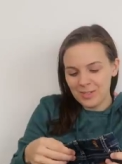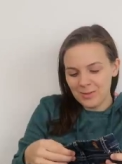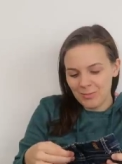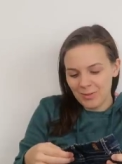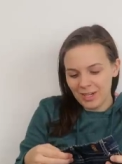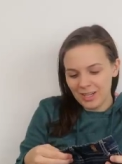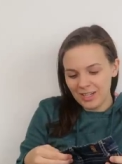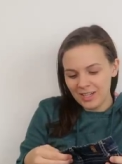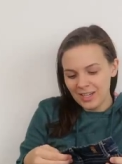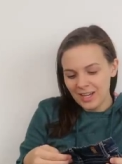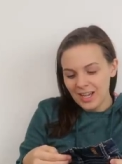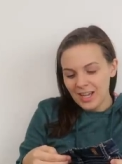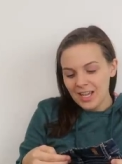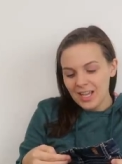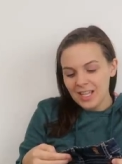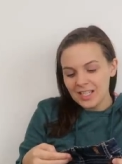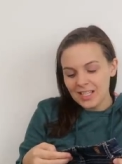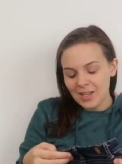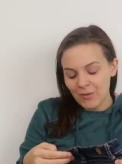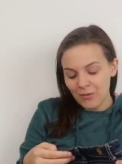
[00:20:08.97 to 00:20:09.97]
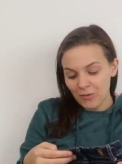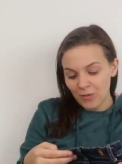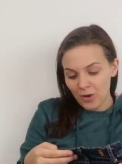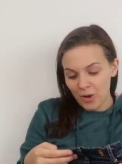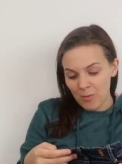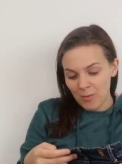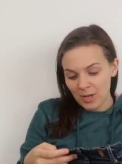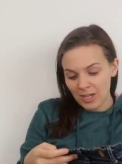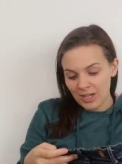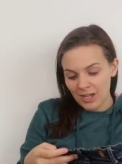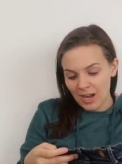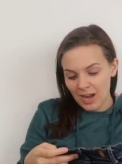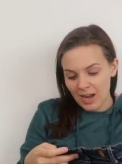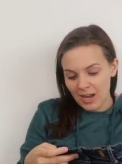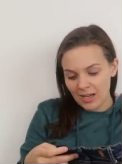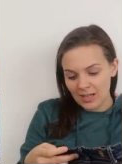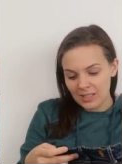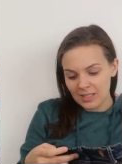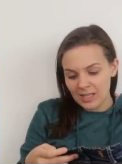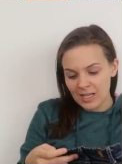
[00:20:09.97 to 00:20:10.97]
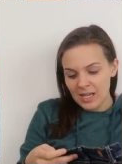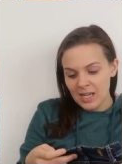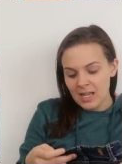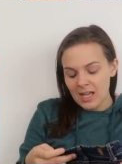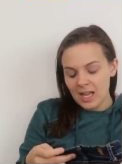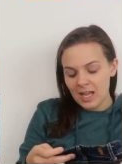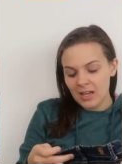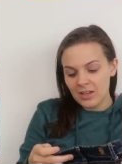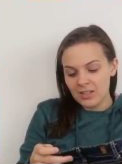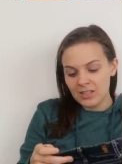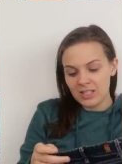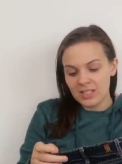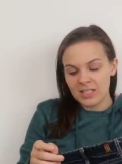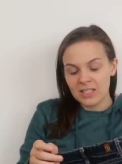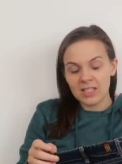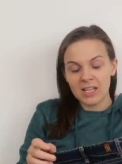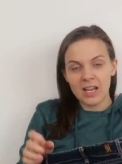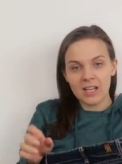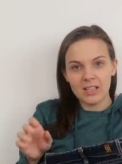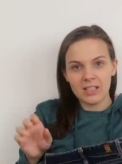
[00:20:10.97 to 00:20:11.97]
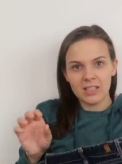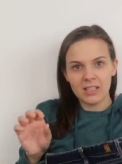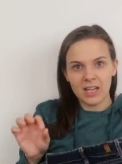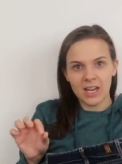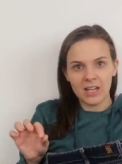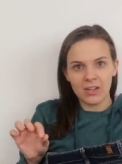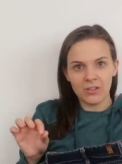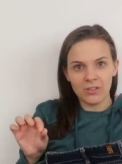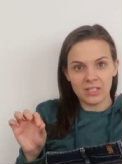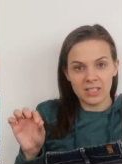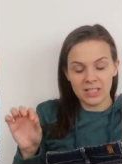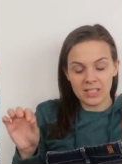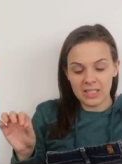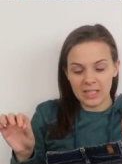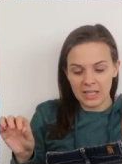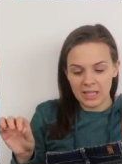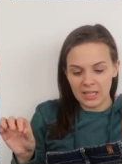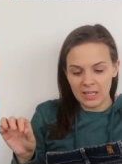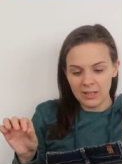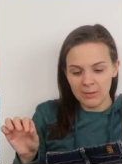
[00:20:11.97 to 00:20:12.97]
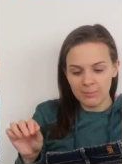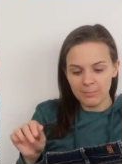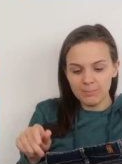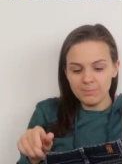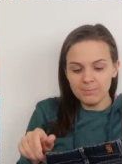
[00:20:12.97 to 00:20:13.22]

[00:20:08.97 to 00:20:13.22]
it is a brand Seven for All Mankind and is the style the skinny.